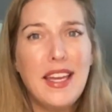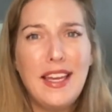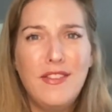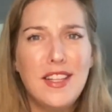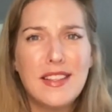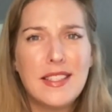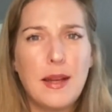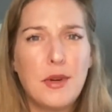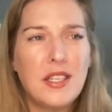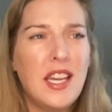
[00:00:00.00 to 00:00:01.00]
Even in the
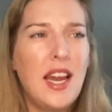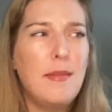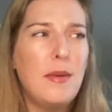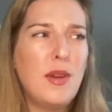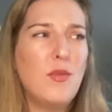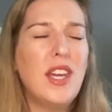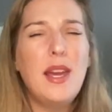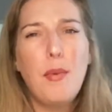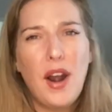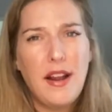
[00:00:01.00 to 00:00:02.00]
summertime, I mean, we
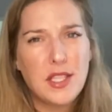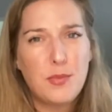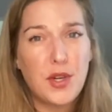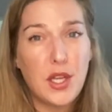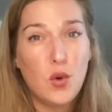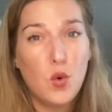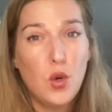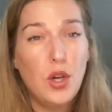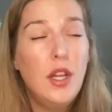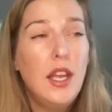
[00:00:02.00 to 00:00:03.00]
keep our house pretty
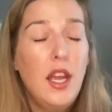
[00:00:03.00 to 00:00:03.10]
cool,